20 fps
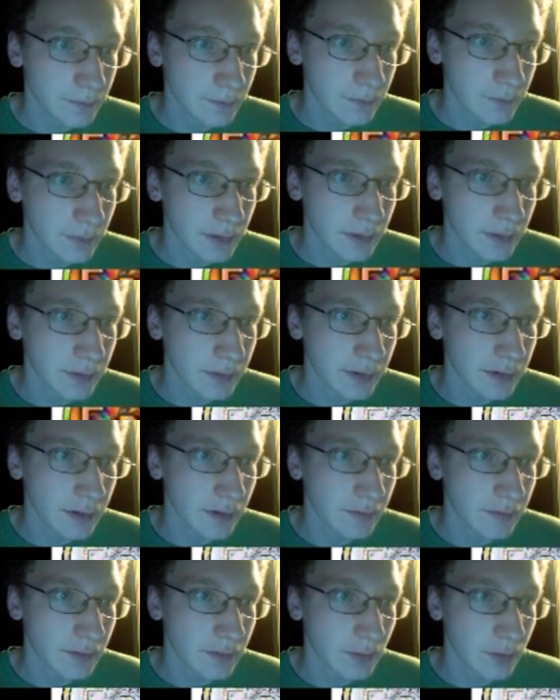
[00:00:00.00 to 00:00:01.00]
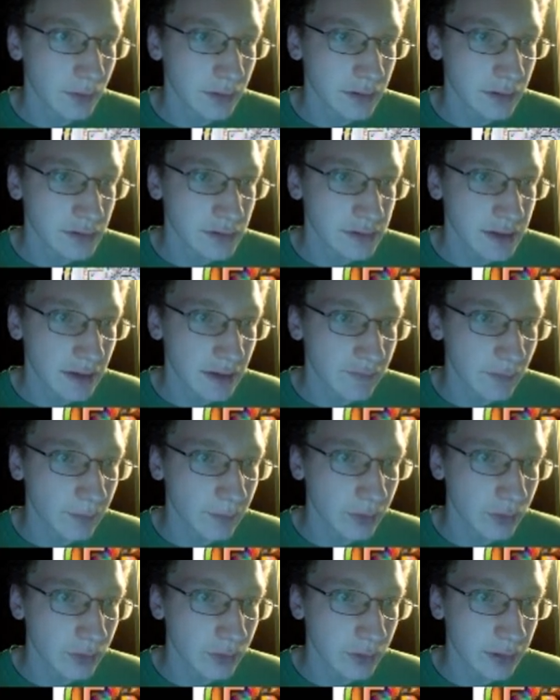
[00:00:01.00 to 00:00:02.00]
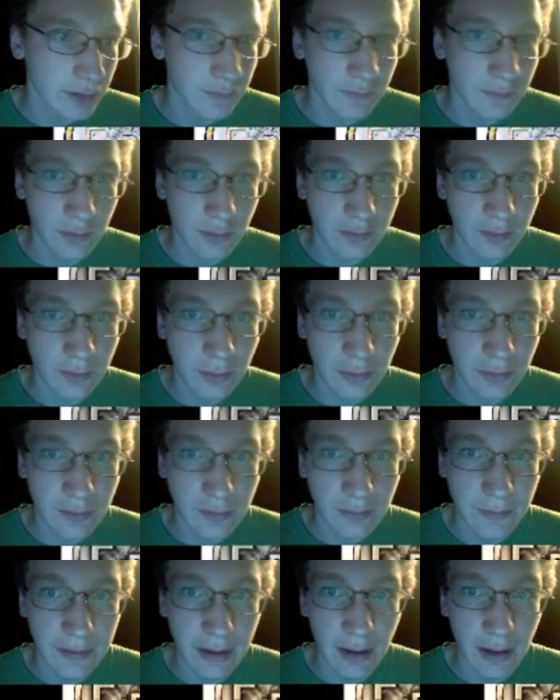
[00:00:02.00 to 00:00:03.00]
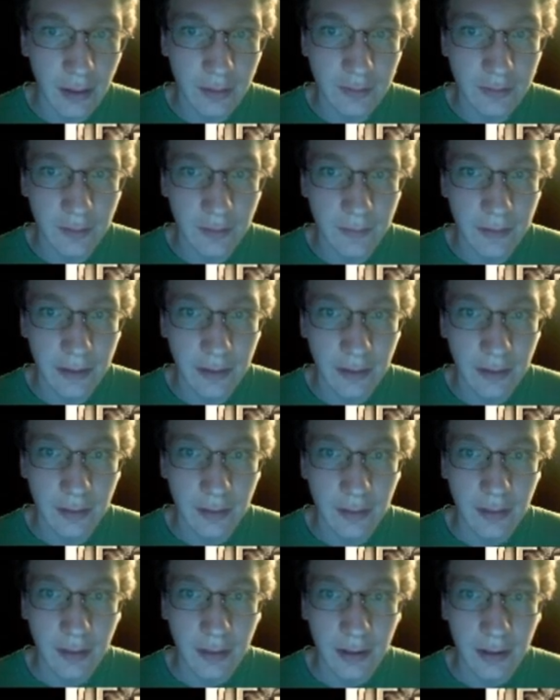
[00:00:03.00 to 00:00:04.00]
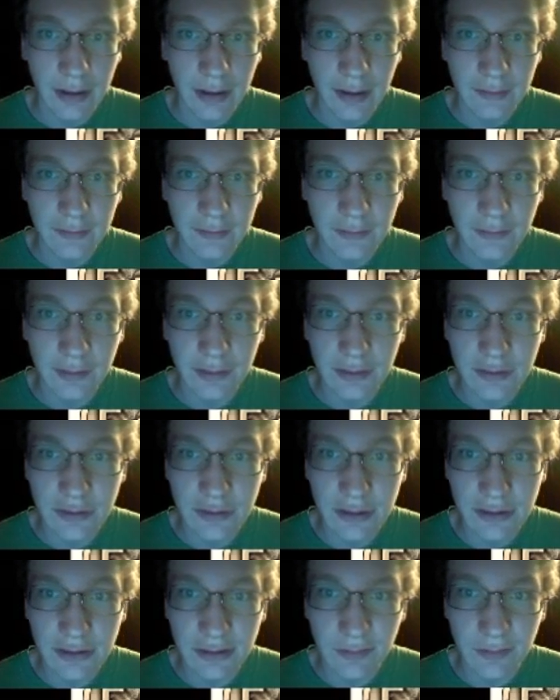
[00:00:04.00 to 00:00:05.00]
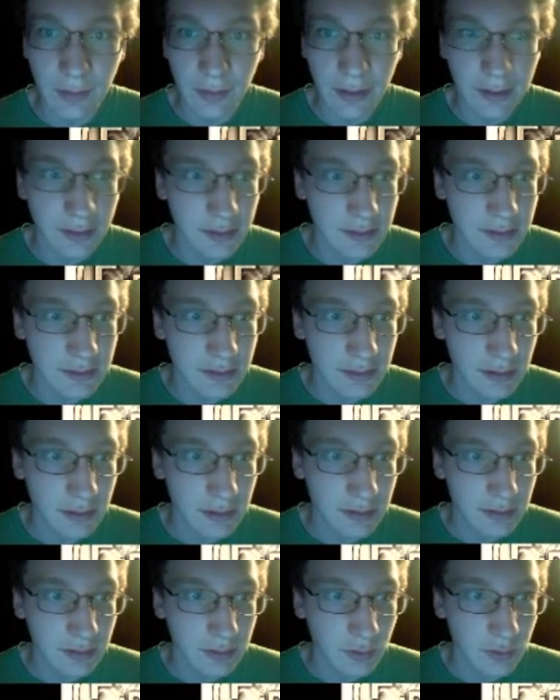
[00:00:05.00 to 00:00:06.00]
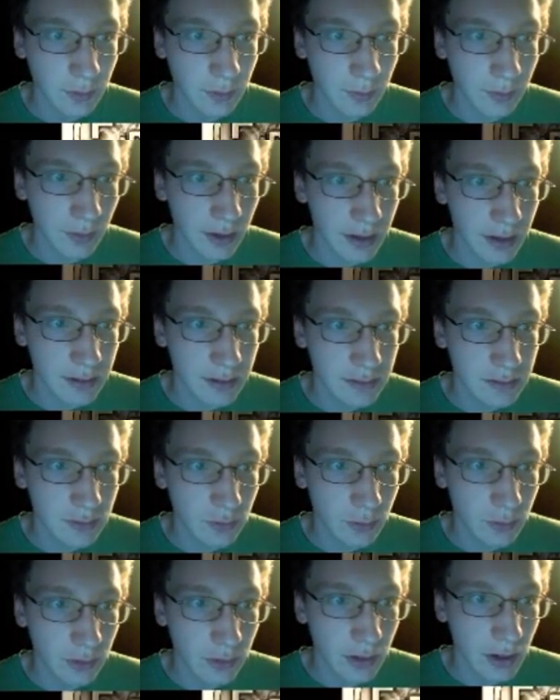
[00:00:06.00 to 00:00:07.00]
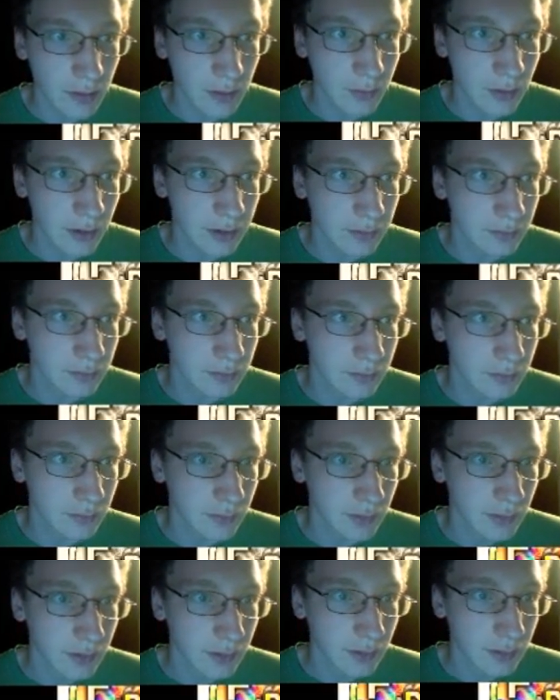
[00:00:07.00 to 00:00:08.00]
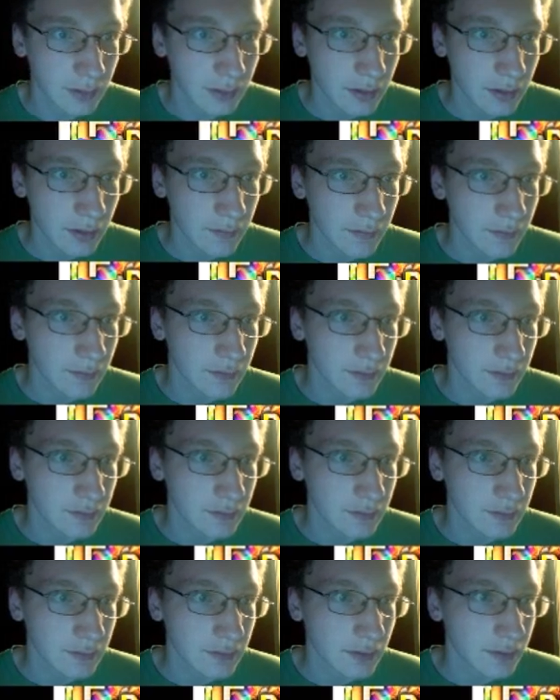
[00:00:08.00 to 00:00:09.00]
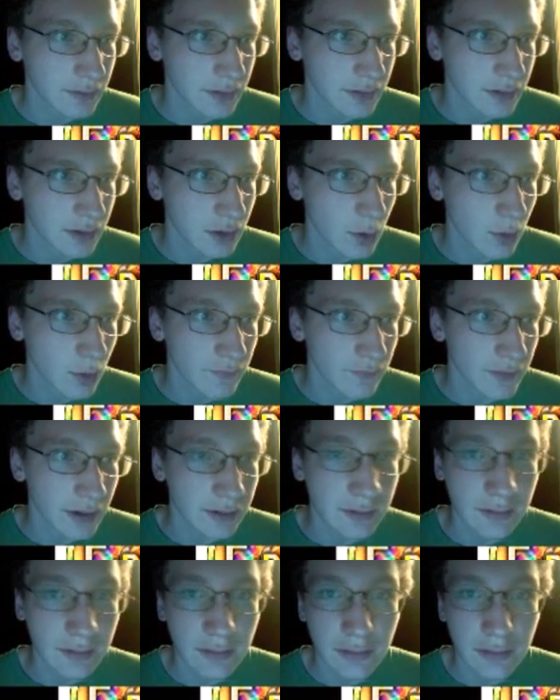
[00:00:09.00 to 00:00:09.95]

anyway, or you can just have it blurry if you want to blur something out or something, I guess. And then you can change the brightness, super bright, super not bright. And then this is, I think, no effect.